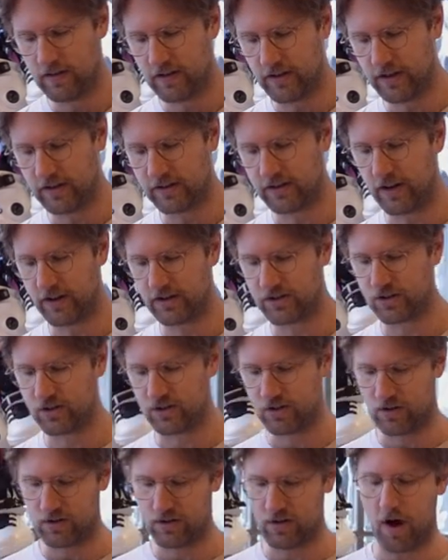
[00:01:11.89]
a Dutch
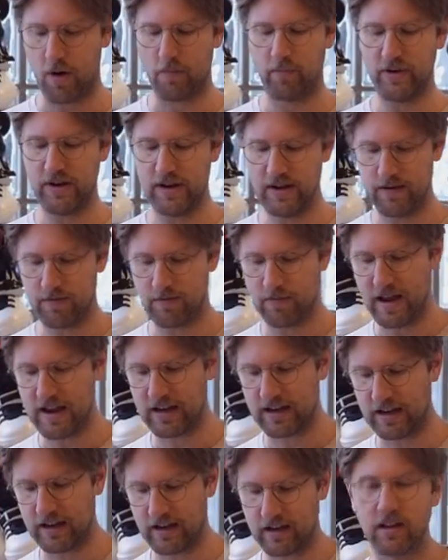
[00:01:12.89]
company
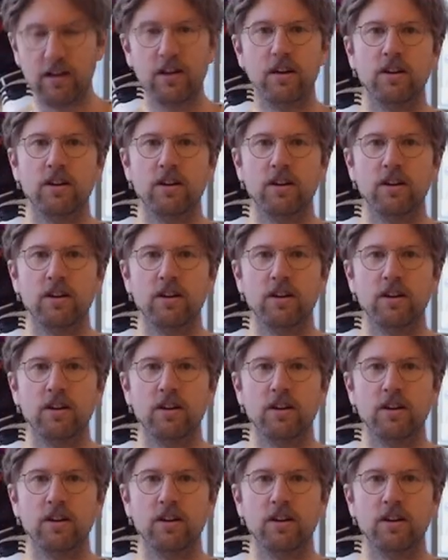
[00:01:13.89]
making